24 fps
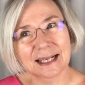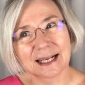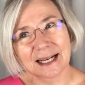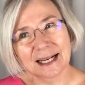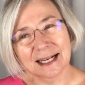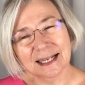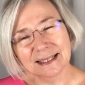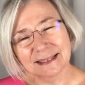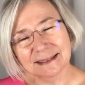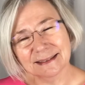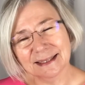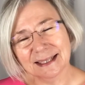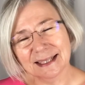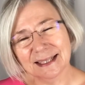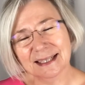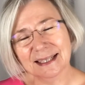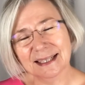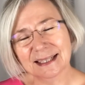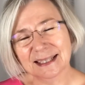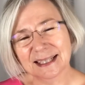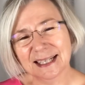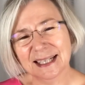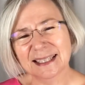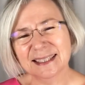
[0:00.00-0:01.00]
I
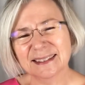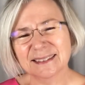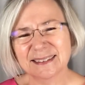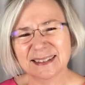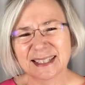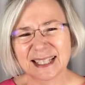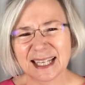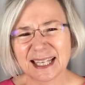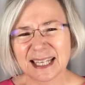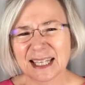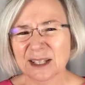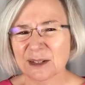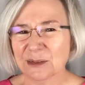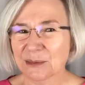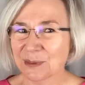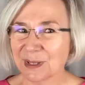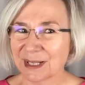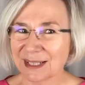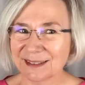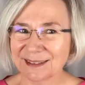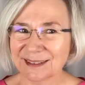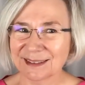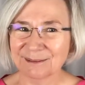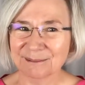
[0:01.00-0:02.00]
kind of like
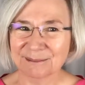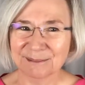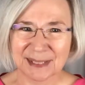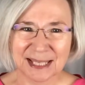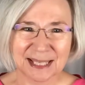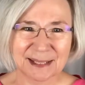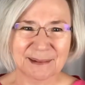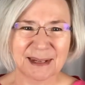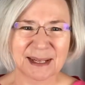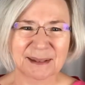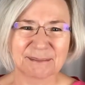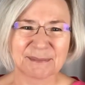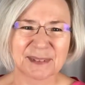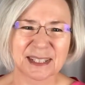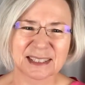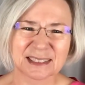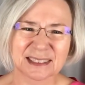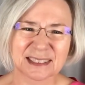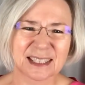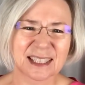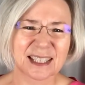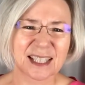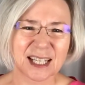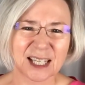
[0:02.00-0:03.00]
wearing makeup. I'm not
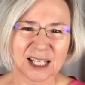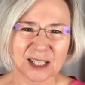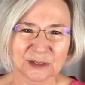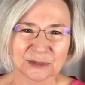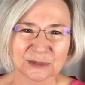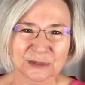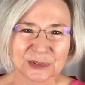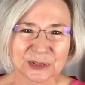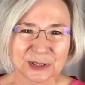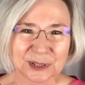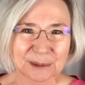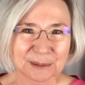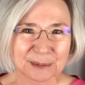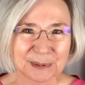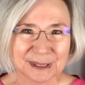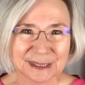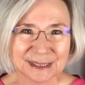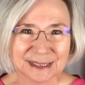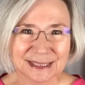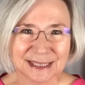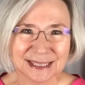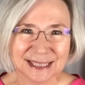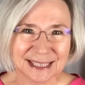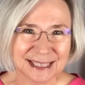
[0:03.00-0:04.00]
comfortable
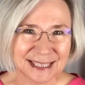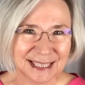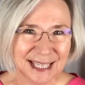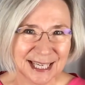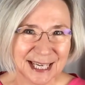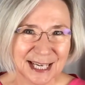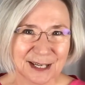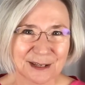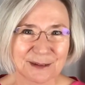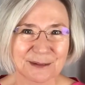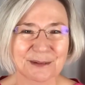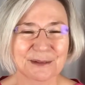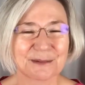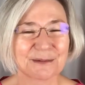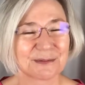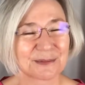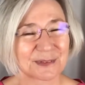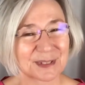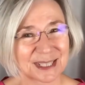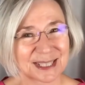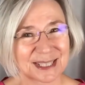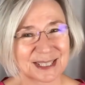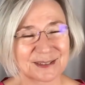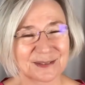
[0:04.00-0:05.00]
sitting here in
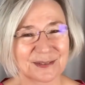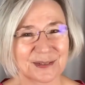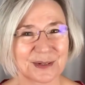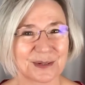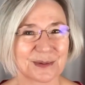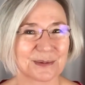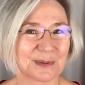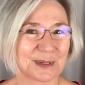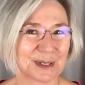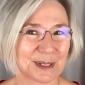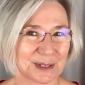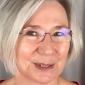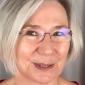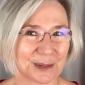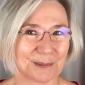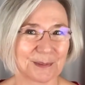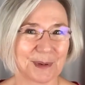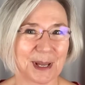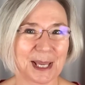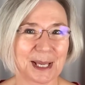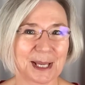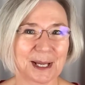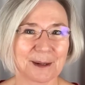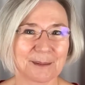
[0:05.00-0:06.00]
front of you with no
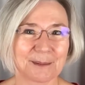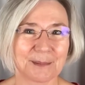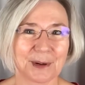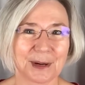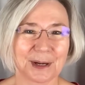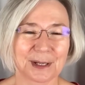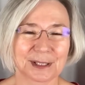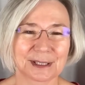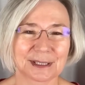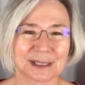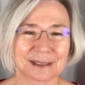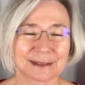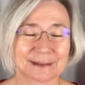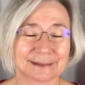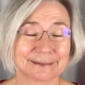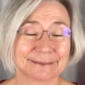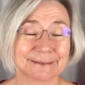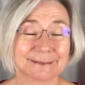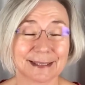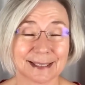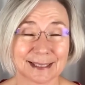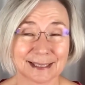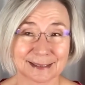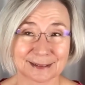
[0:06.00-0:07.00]
makeup on
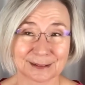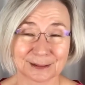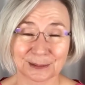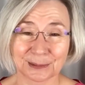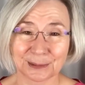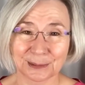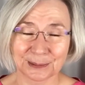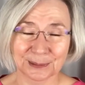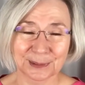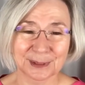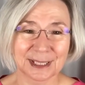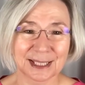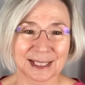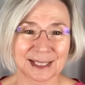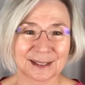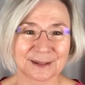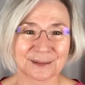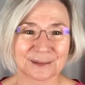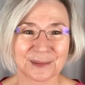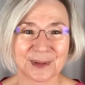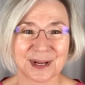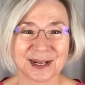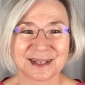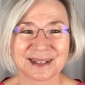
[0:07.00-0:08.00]
as a whole, and
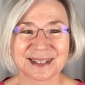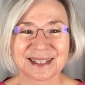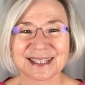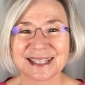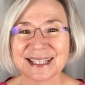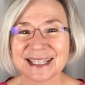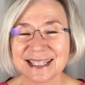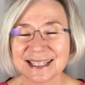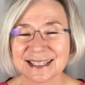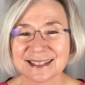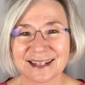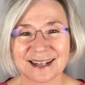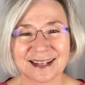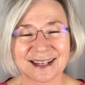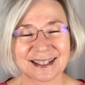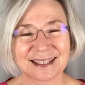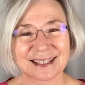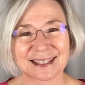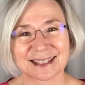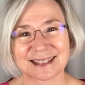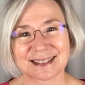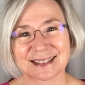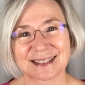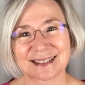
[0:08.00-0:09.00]
wearing these
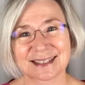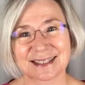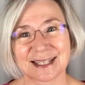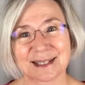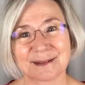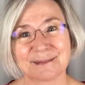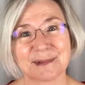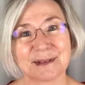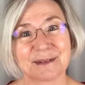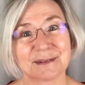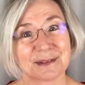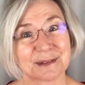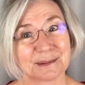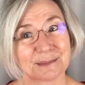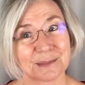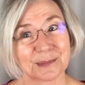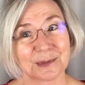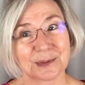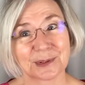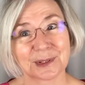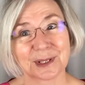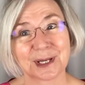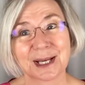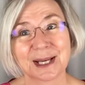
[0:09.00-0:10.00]
eyeglasses, I'm even
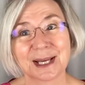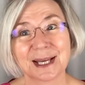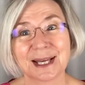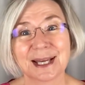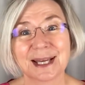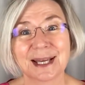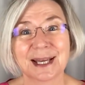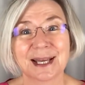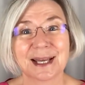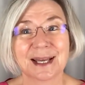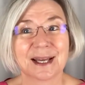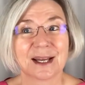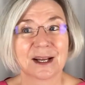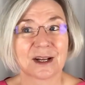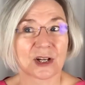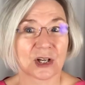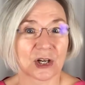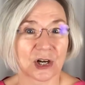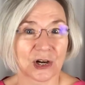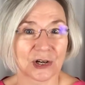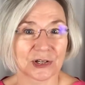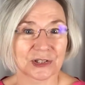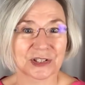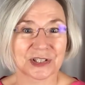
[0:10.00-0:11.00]
more
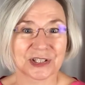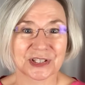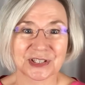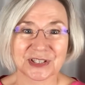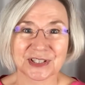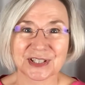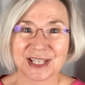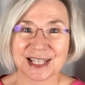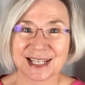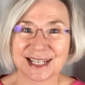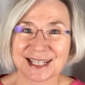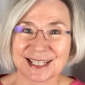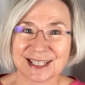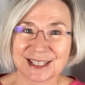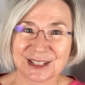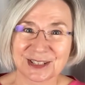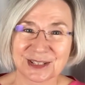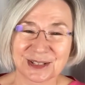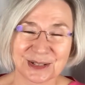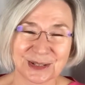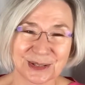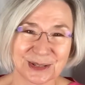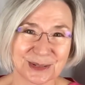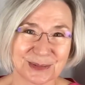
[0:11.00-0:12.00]
conscious that
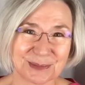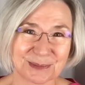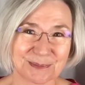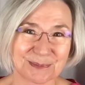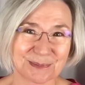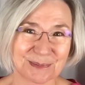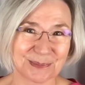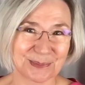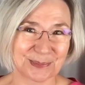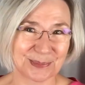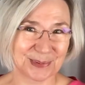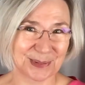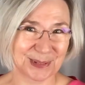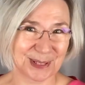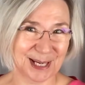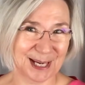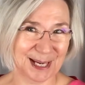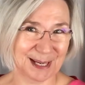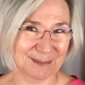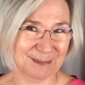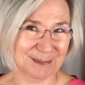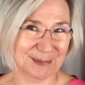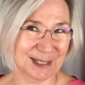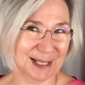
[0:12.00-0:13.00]

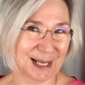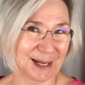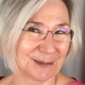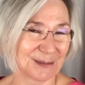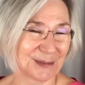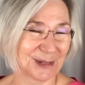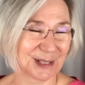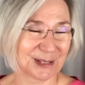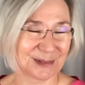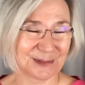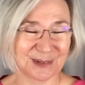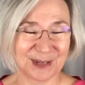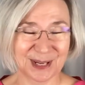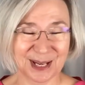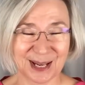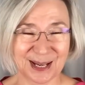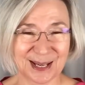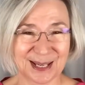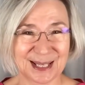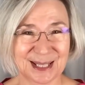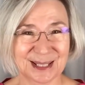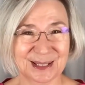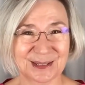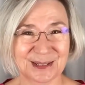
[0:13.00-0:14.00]
I would have
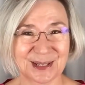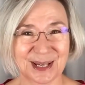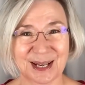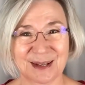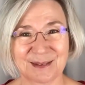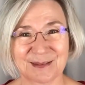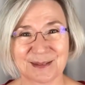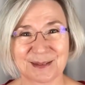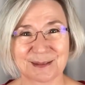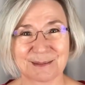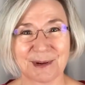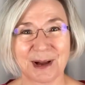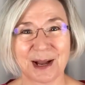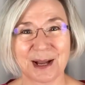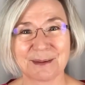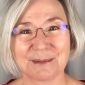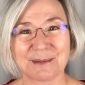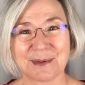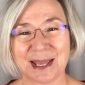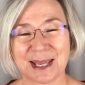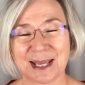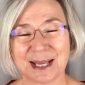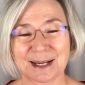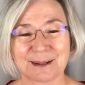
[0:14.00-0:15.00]
liked to have some eye
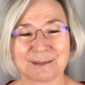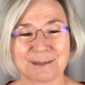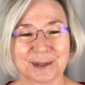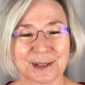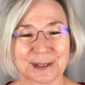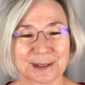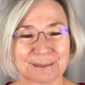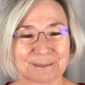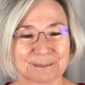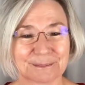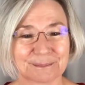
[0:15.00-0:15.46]
makeup on.